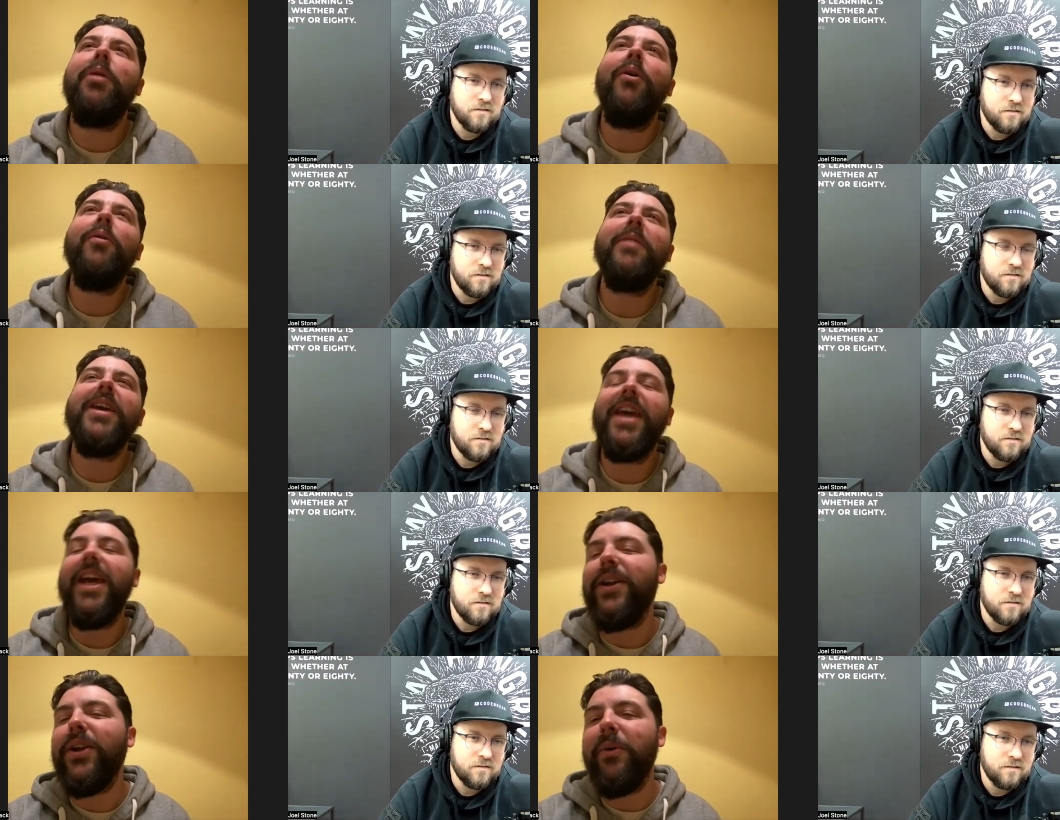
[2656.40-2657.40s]
Speaker 1: probably
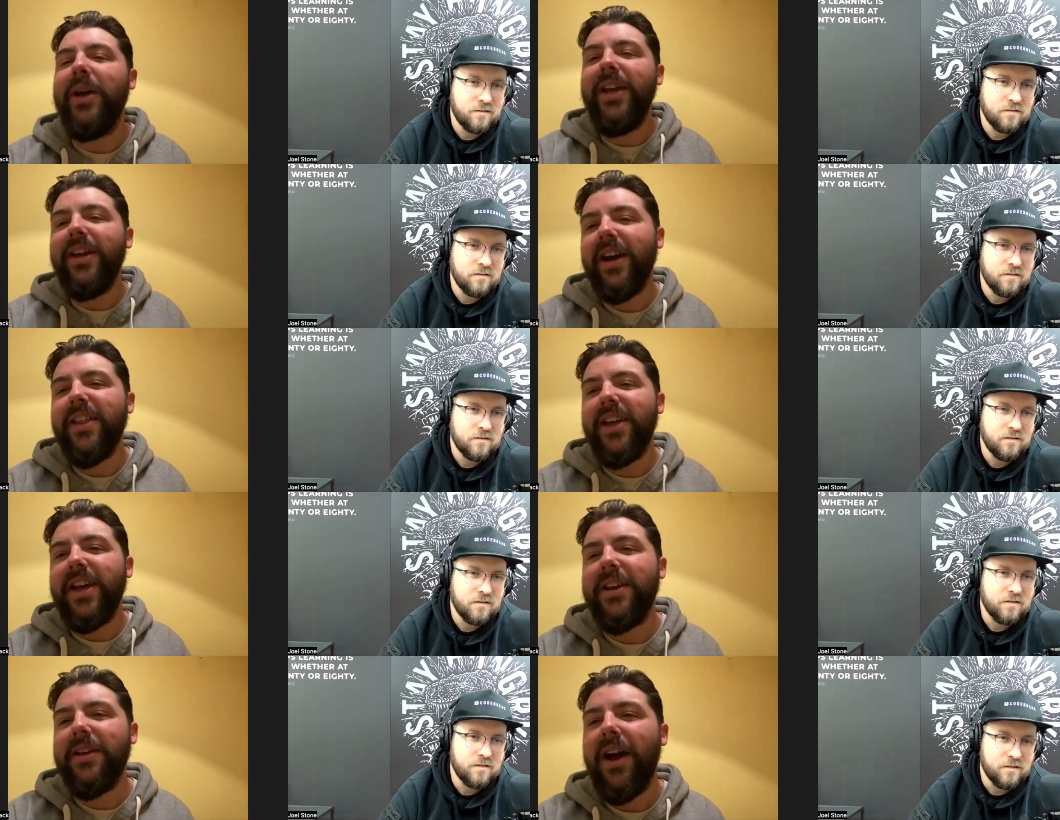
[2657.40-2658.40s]
King Louis. I
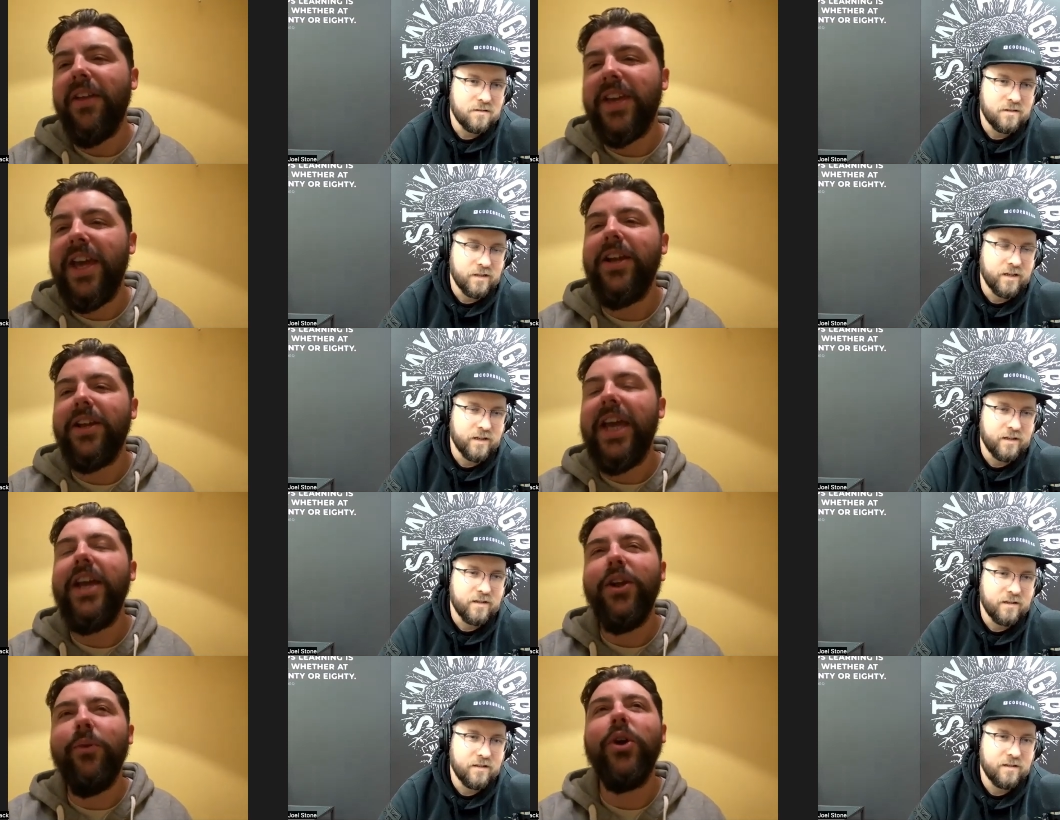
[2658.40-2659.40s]
think either King yeah. King
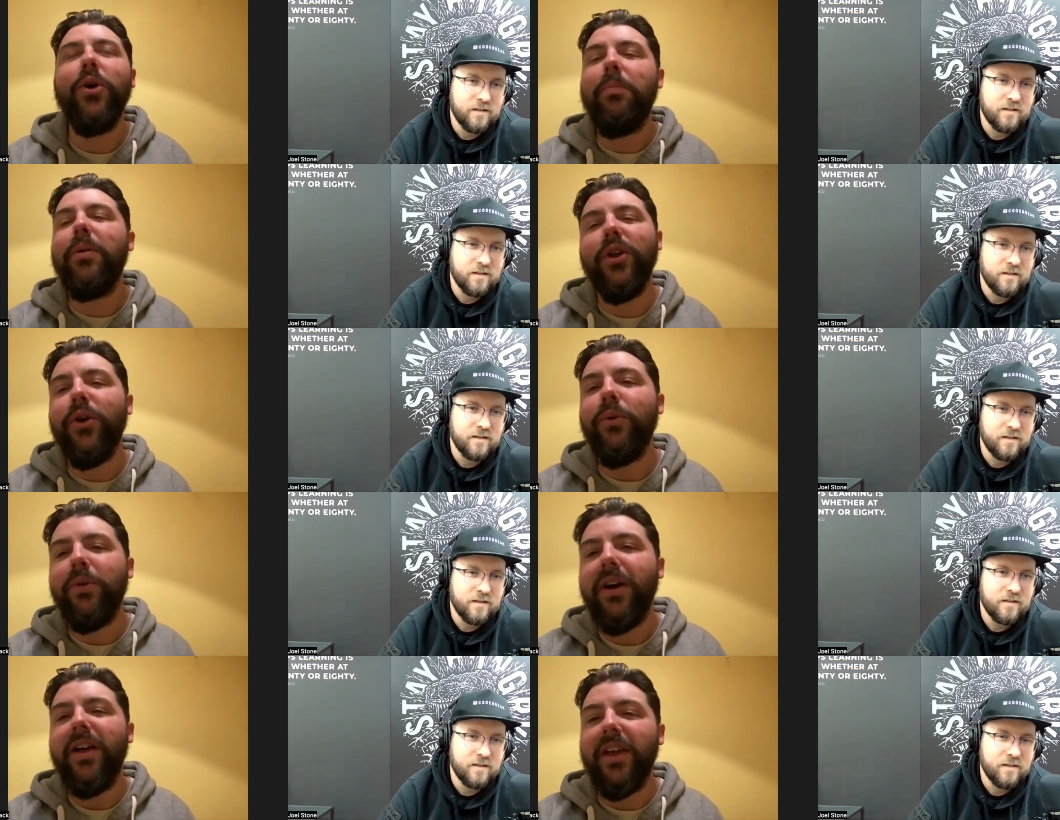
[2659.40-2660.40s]
Louis or Baloo.
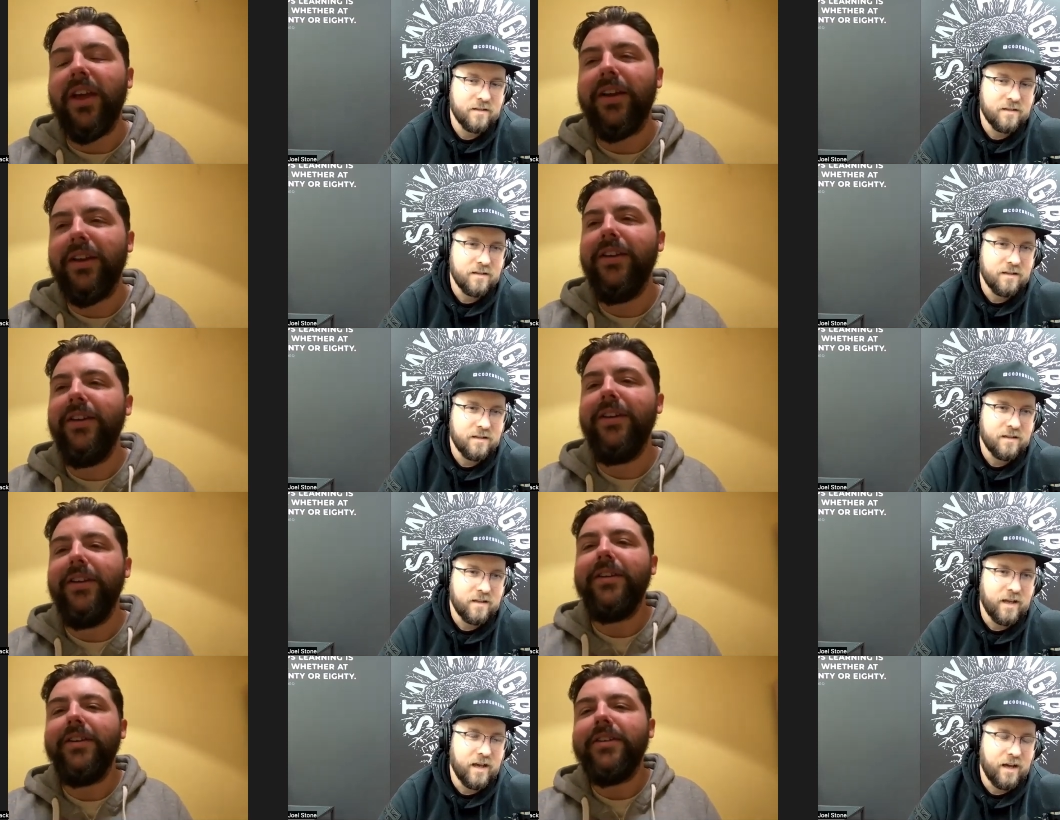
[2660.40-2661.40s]
I think.
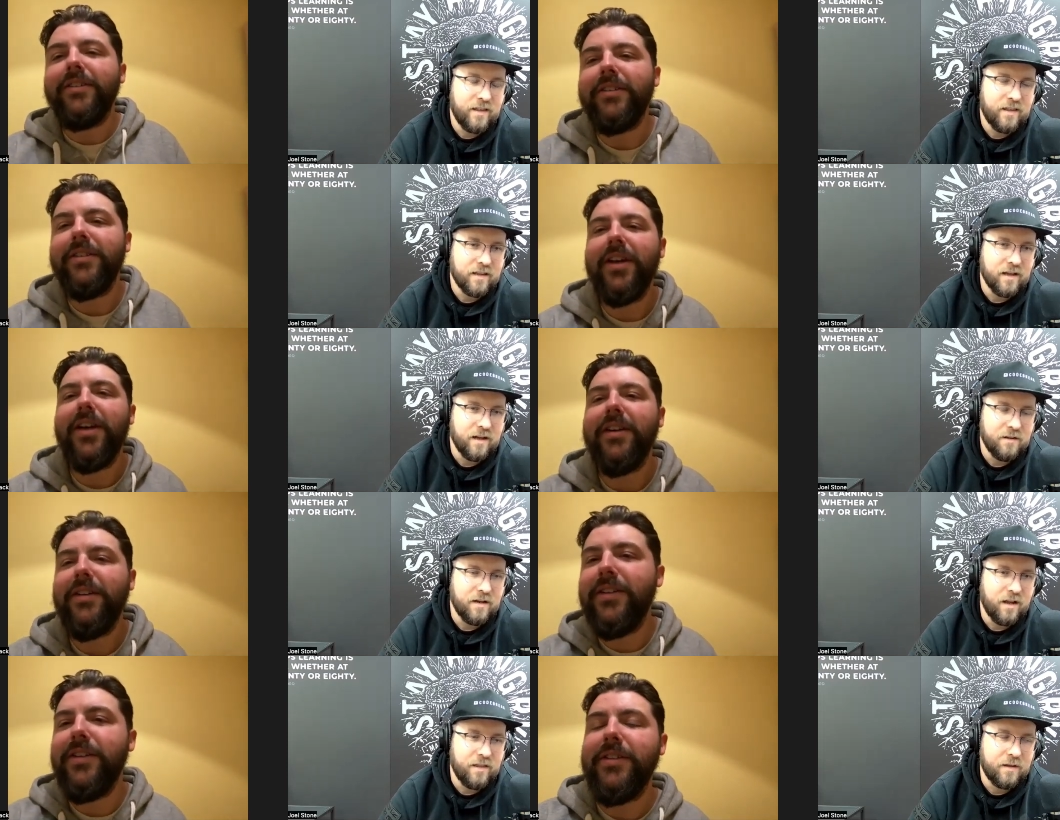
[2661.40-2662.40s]
Speaker 2: Yeah, I think yeah.
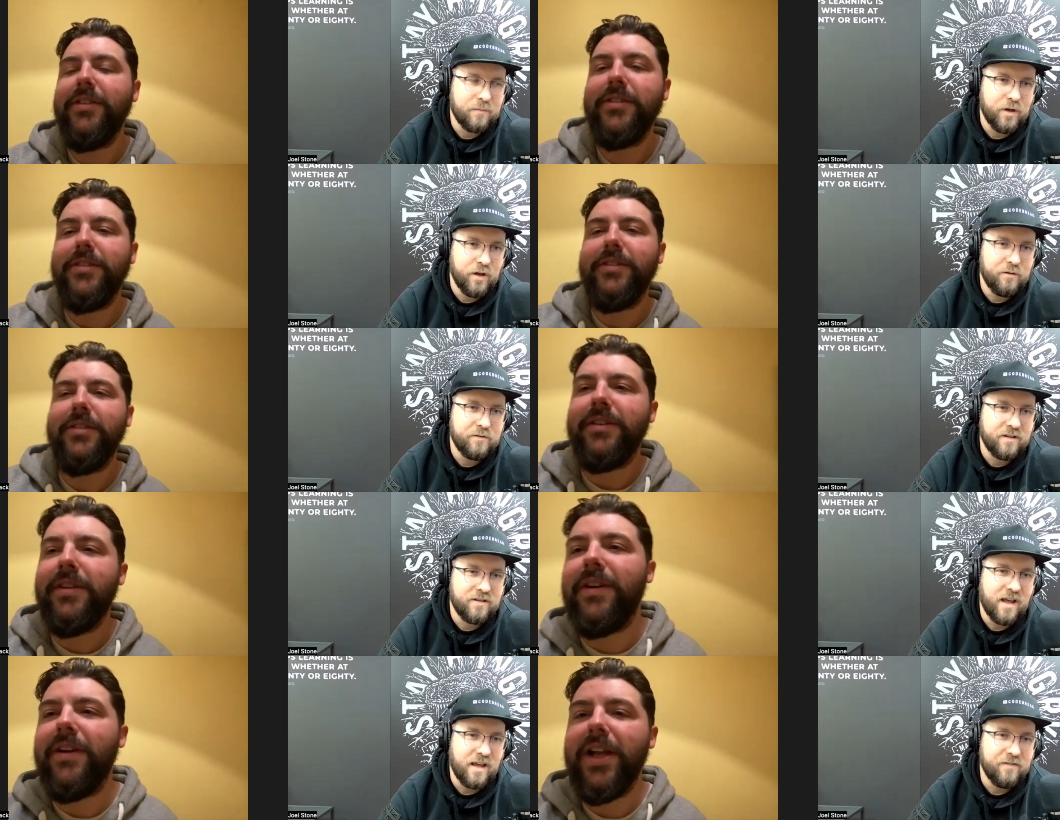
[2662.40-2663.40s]
I, I, think Baloo's the
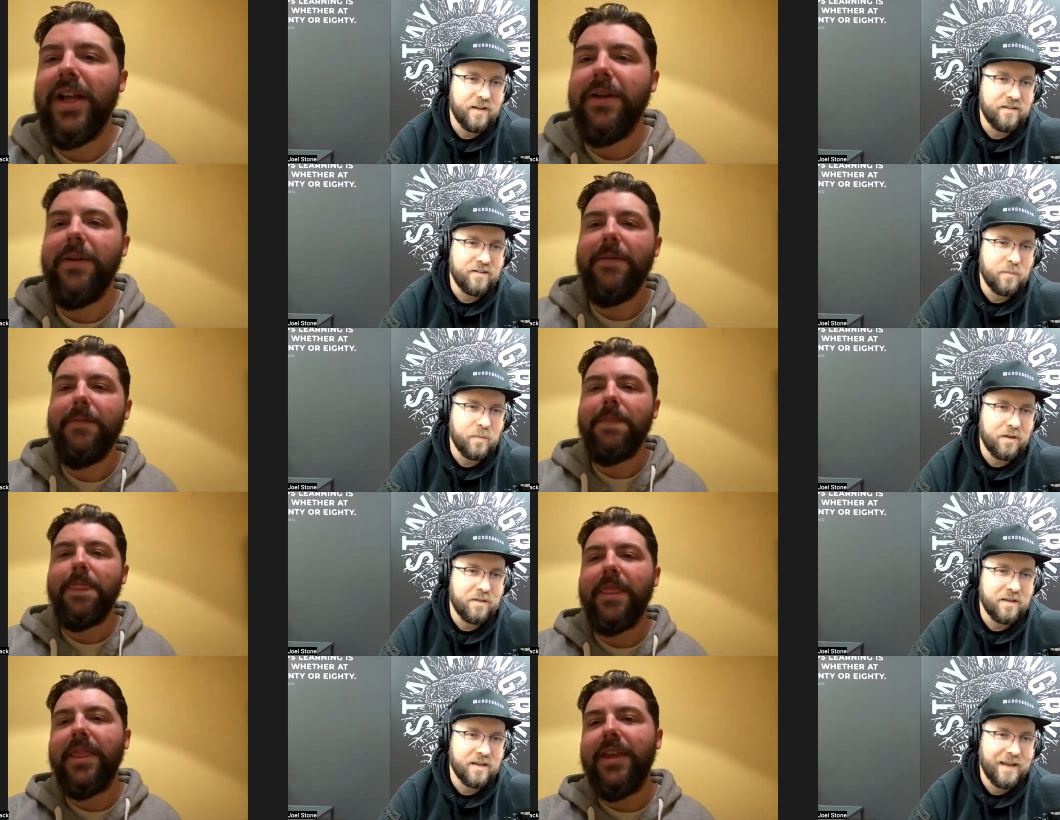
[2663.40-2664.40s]
safe answer, but I
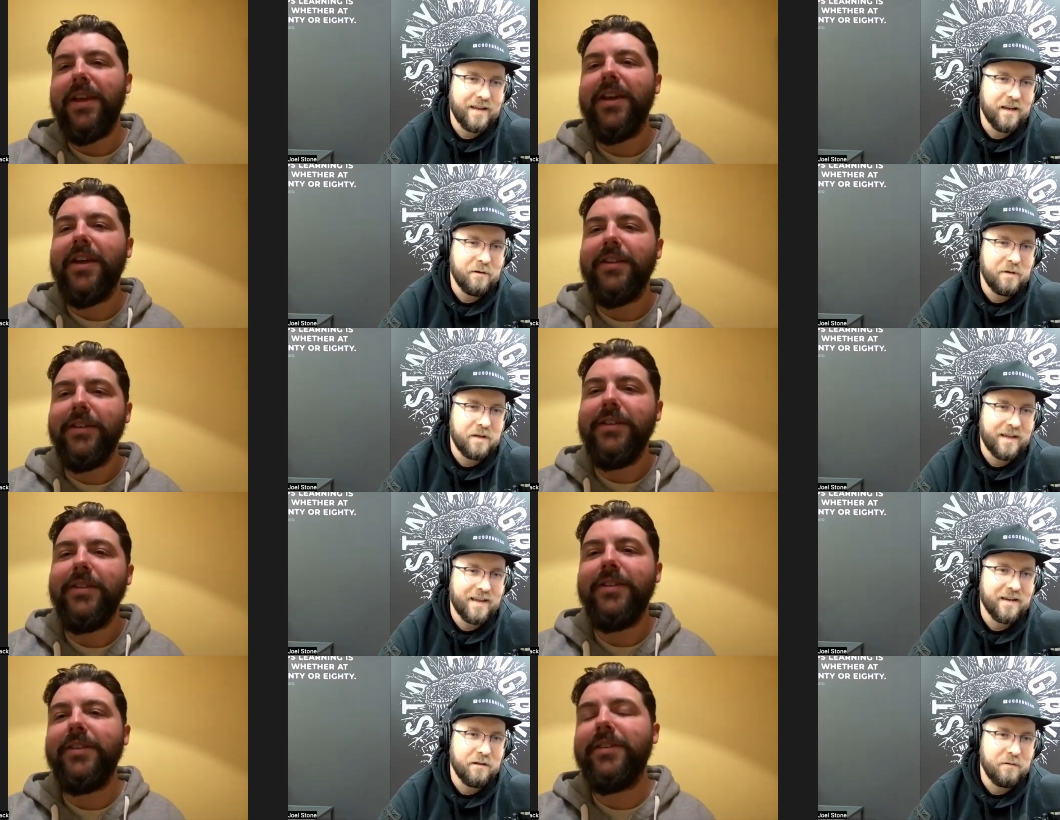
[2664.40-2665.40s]
think King yeah. Louis
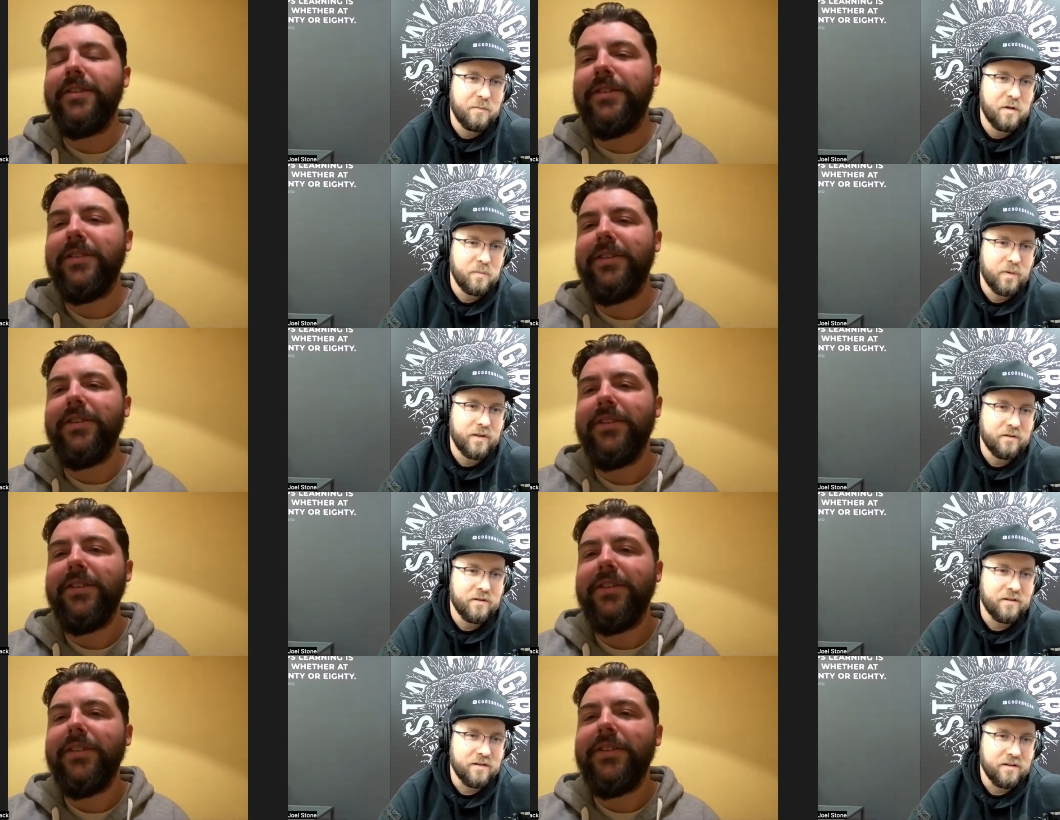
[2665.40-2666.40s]
King Louis might be
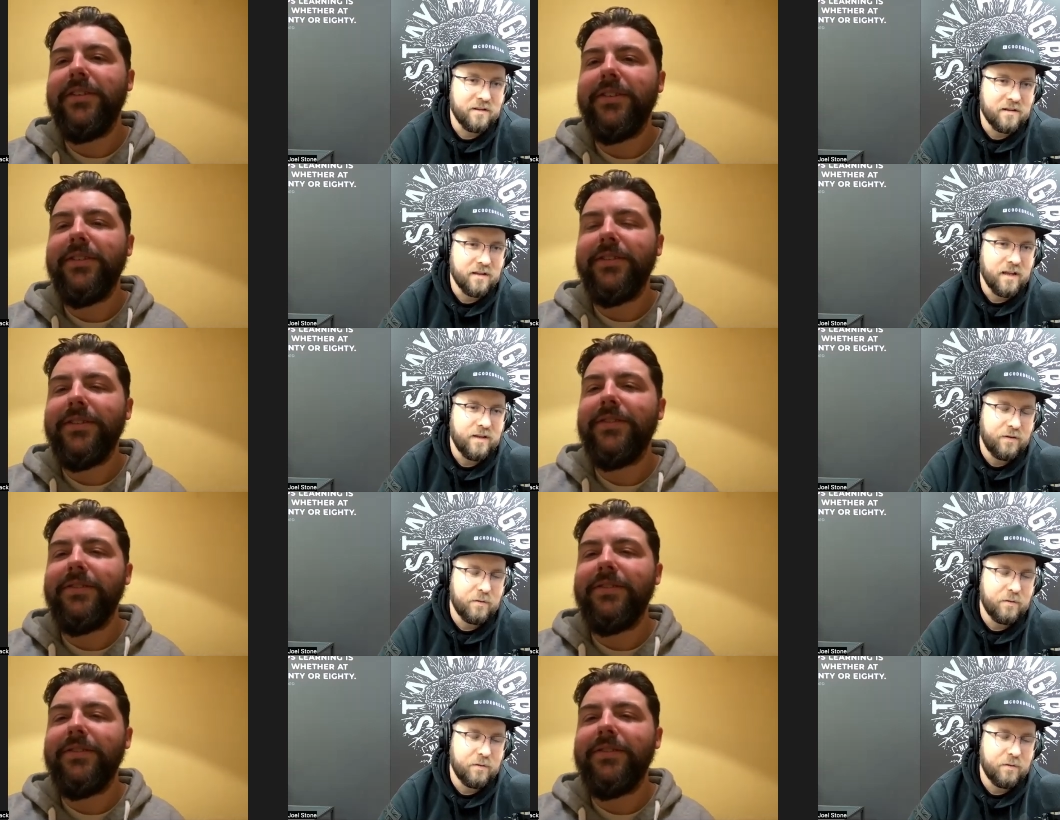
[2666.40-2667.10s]
the. If